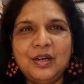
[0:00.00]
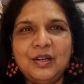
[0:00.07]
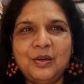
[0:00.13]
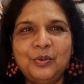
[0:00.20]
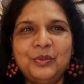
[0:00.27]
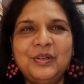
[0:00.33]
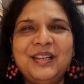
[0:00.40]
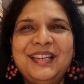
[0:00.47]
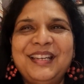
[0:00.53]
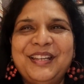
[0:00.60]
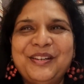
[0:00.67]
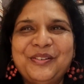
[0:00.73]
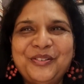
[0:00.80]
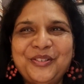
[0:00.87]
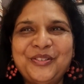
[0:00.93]
around, you
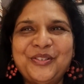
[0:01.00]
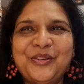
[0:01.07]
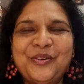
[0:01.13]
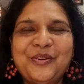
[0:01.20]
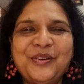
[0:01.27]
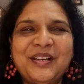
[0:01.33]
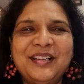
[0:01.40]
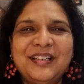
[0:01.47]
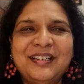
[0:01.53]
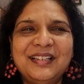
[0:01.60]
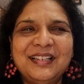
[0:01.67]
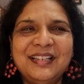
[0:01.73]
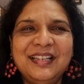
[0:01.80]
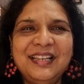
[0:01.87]
know. So uh,